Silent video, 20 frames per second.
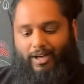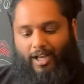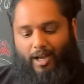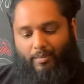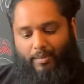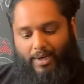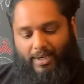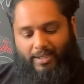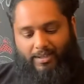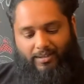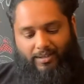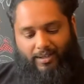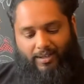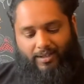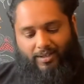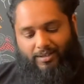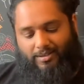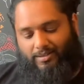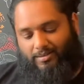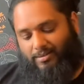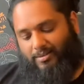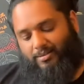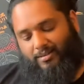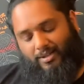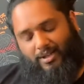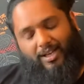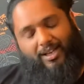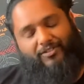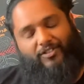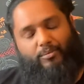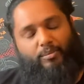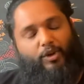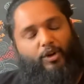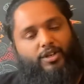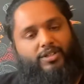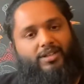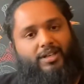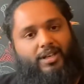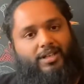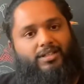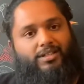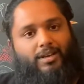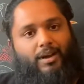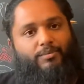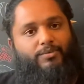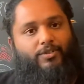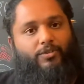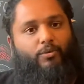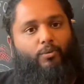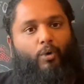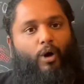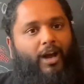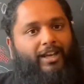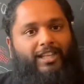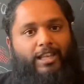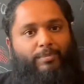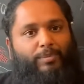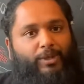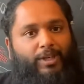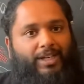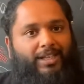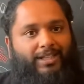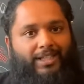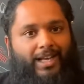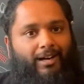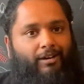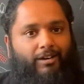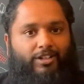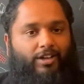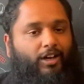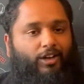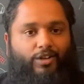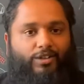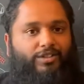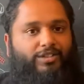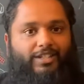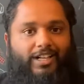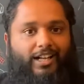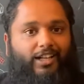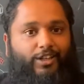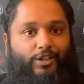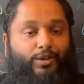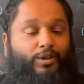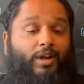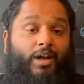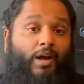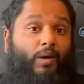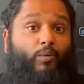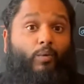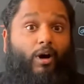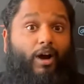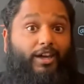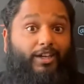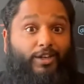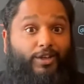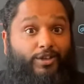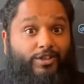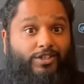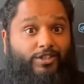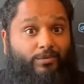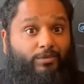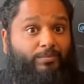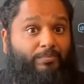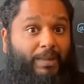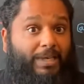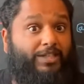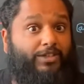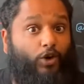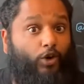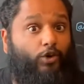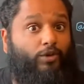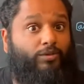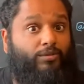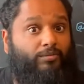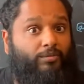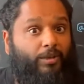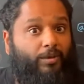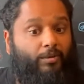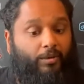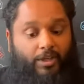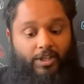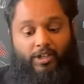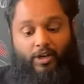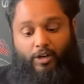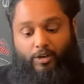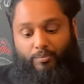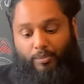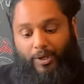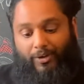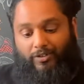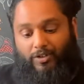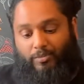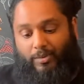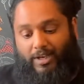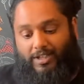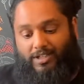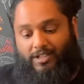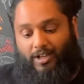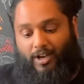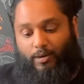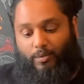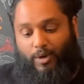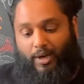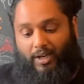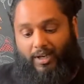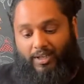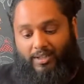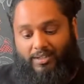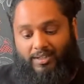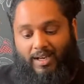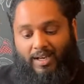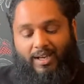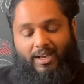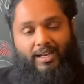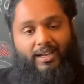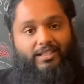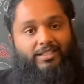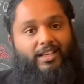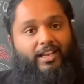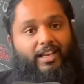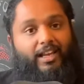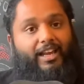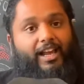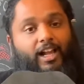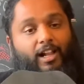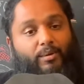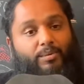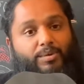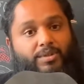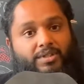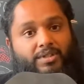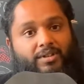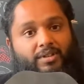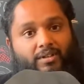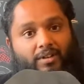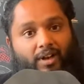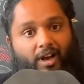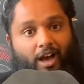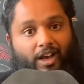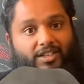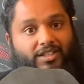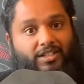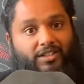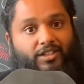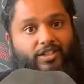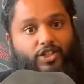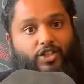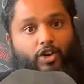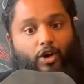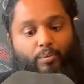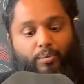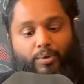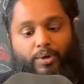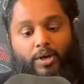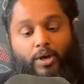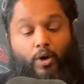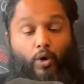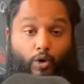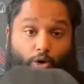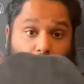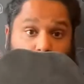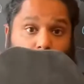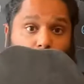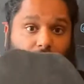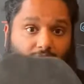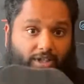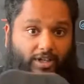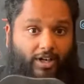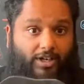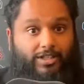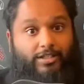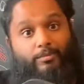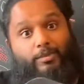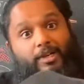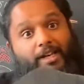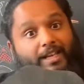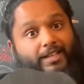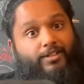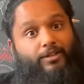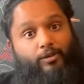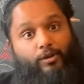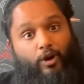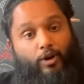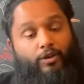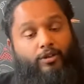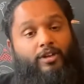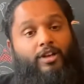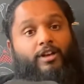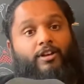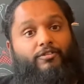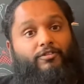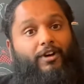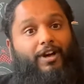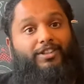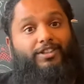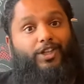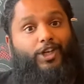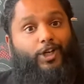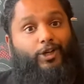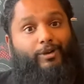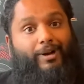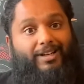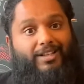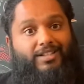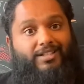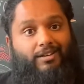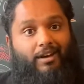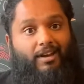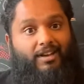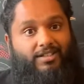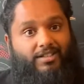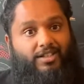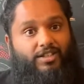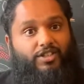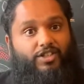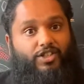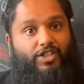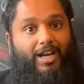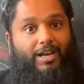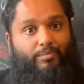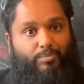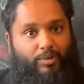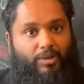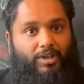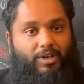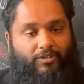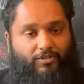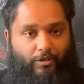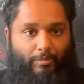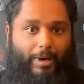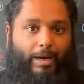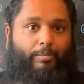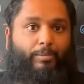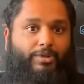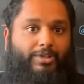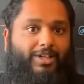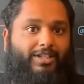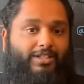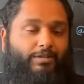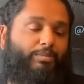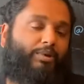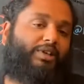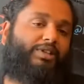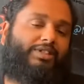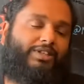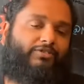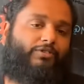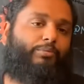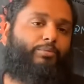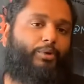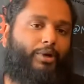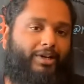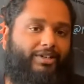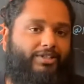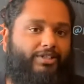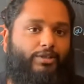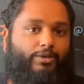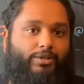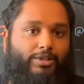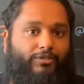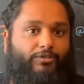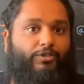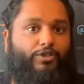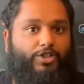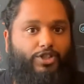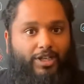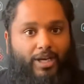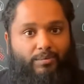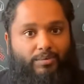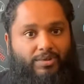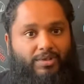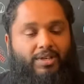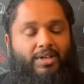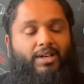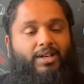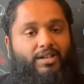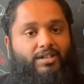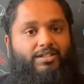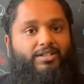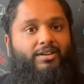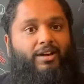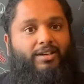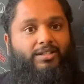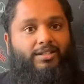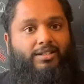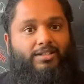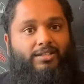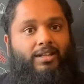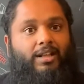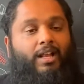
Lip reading: I mean, if I'm honest, in terms of why they put it in there, I couldn't tell you. What I used to be told, you know, in previous places that I work is that it helps us in the shop, or you as a customer later on, find the correct size and shape for back protector, because different brands use different shapes and sizes.